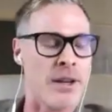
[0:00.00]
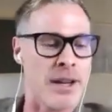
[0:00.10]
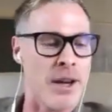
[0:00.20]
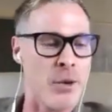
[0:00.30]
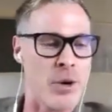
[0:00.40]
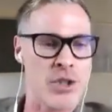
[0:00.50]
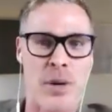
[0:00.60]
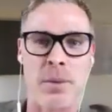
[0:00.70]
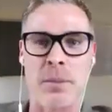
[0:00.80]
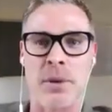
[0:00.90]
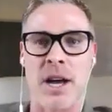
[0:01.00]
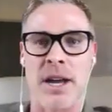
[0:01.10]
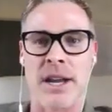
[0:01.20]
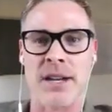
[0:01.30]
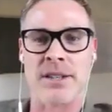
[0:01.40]
or workshop, I
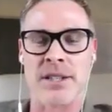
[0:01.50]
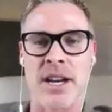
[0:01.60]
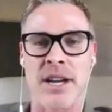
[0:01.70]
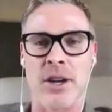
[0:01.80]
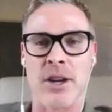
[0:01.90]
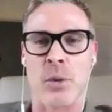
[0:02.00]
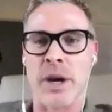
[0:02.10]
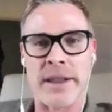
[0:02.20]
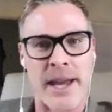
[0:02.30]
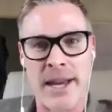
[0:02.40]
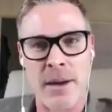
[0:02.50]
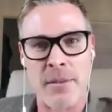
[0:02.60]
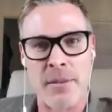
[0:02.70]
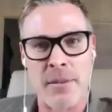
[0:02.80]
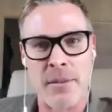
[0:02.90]
just kind of go, where did that come
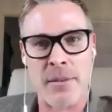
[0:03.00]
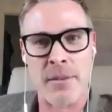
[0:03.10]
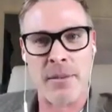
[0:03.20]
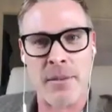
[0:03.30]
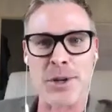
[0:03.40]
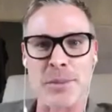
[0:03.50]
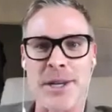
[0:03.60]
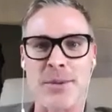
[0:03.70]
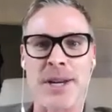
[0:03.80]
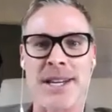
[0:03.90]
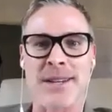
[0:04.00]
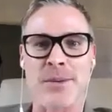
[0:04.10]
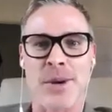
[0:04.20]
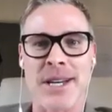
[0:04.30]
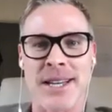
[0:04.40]
from? You know what I mean? Where did
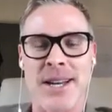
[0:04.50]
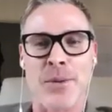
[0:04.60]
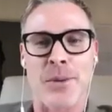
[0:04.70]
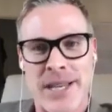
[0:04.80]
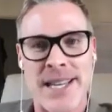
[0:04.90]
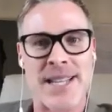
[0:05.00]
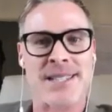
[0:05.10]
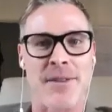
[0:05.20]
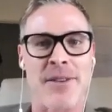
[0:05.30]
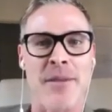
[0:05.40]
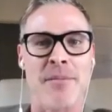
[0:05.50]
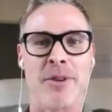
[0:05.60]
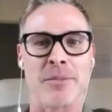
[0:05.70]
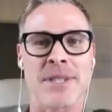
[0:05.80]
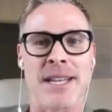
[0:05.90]
that stuff come
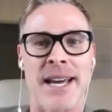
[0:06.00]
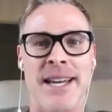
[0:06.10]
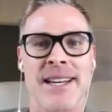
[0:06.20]
from today?